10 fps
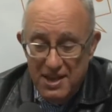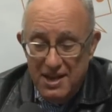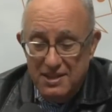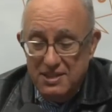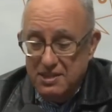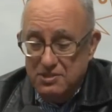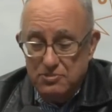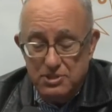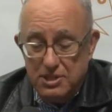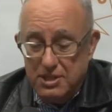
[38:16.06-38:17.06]
The
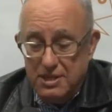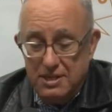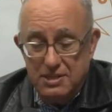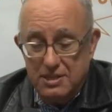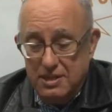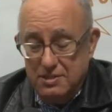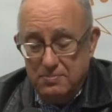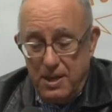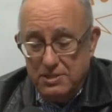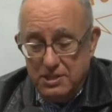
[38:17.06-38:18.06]
interesting thing, and the, and the,
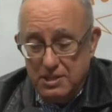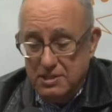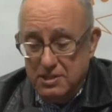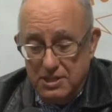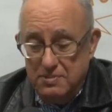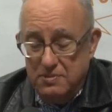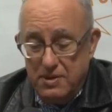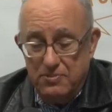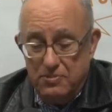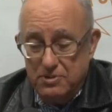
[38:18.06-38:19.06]
basically the theme of
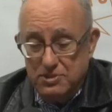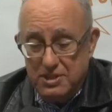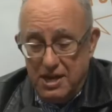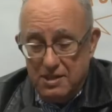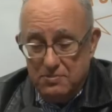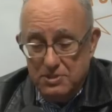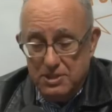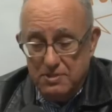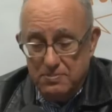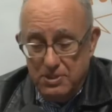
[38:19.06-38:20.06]
my fortune column was
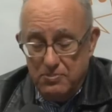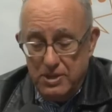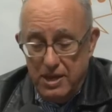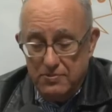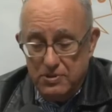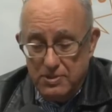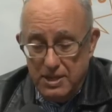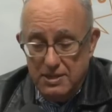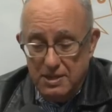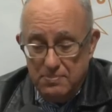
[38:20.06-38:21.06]
that, uh, that we have
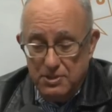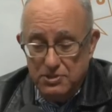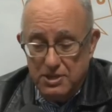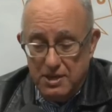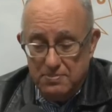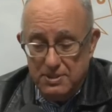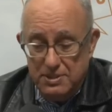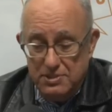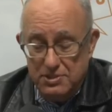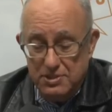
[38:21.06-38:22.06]
created a bunch of
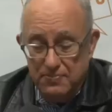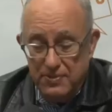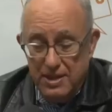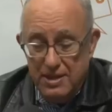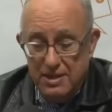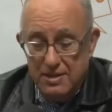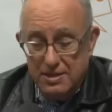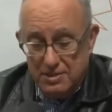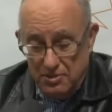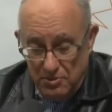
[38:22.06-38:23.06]
companies,
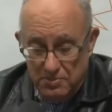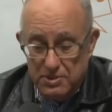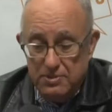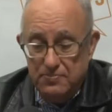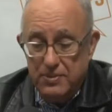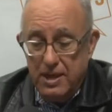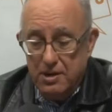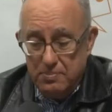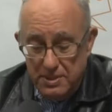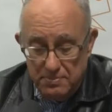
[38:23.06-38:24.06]
uh, Uber,
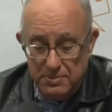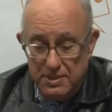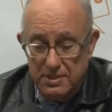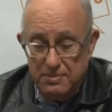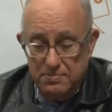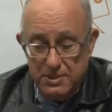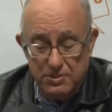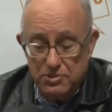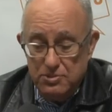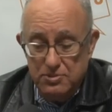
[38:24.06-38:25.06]
Airbnb
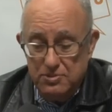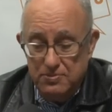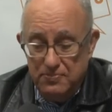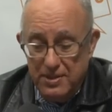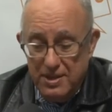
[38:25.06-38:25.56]
being two,